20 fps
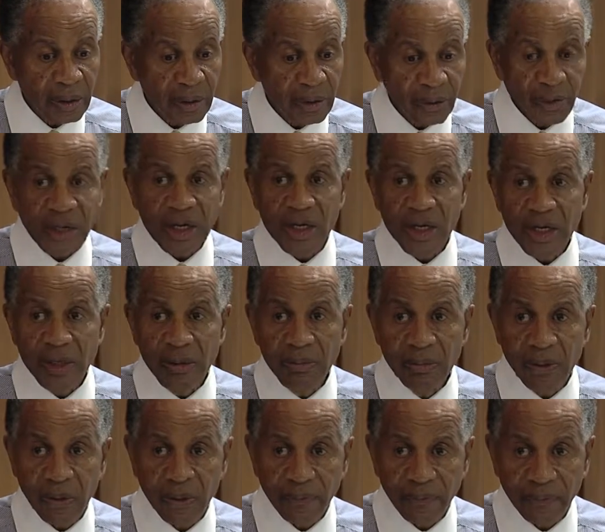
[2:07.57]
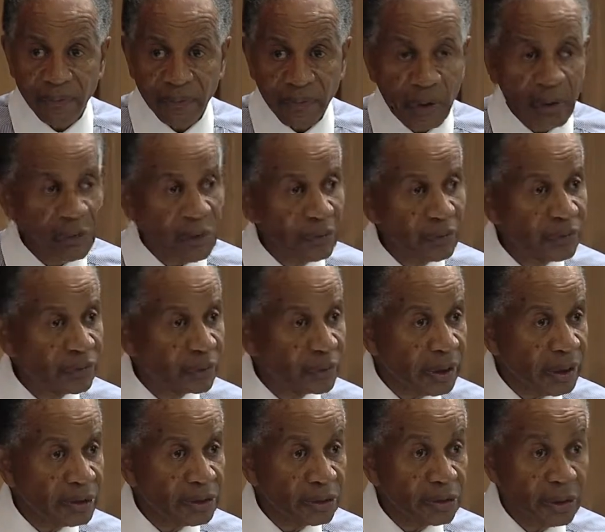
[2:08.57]
theme or focus
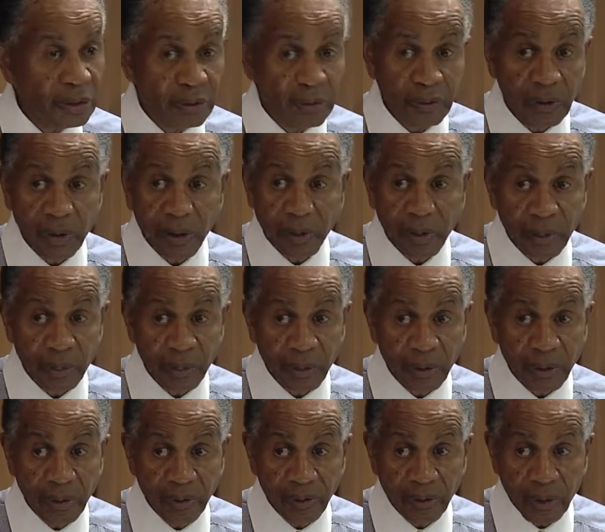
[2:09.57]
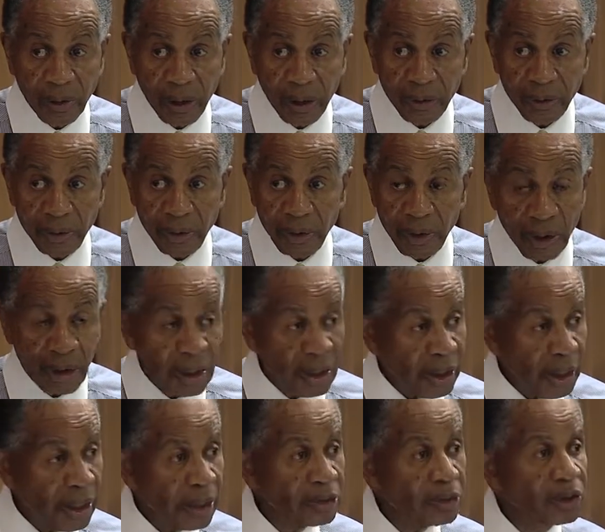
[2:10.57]
when I start talking about putting this together,
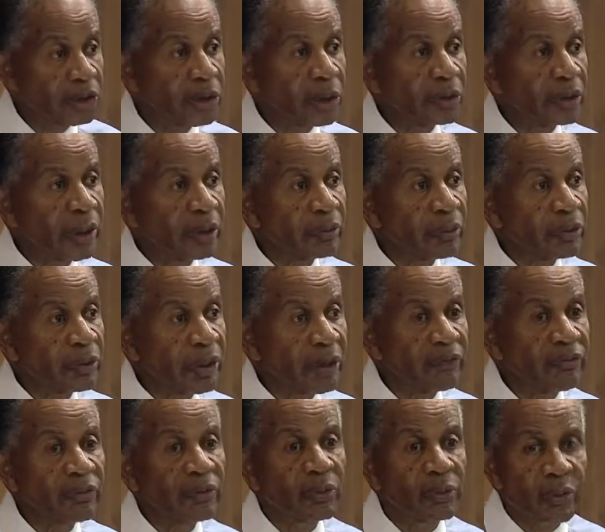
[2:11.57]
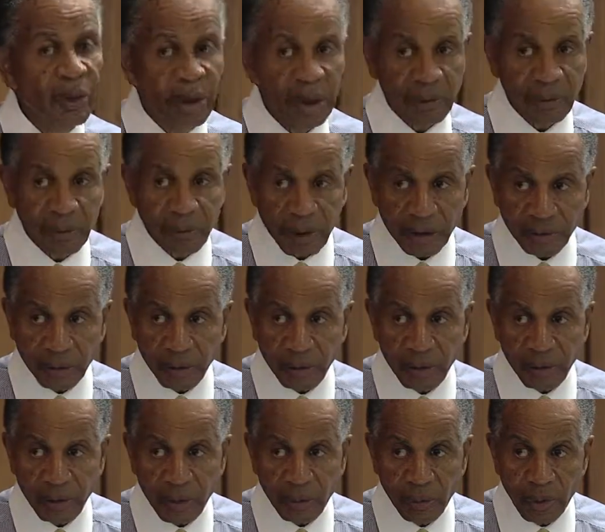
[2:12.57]
and share that with everyone that's going
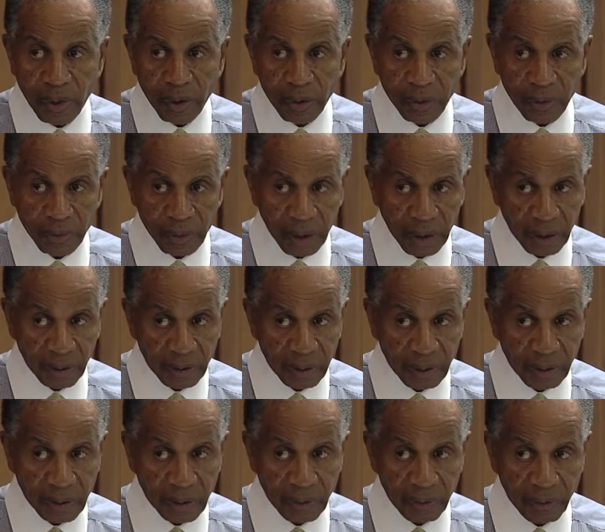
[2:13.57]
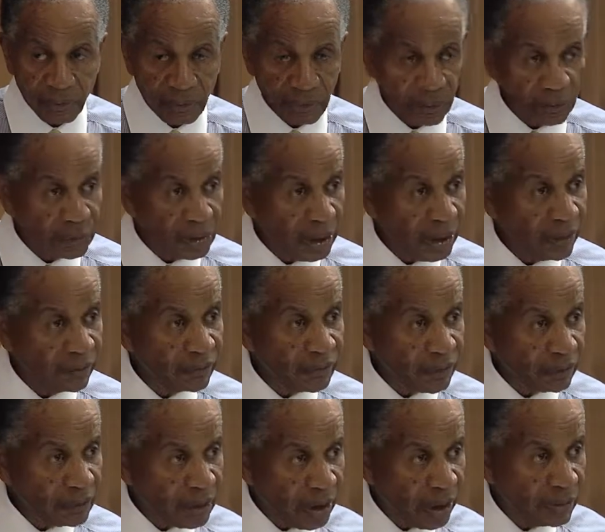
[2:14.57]
to be working on that, so you have
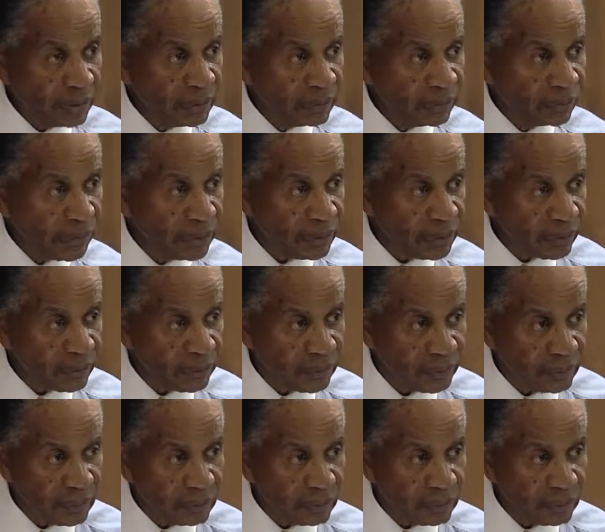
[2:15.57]
some common focus.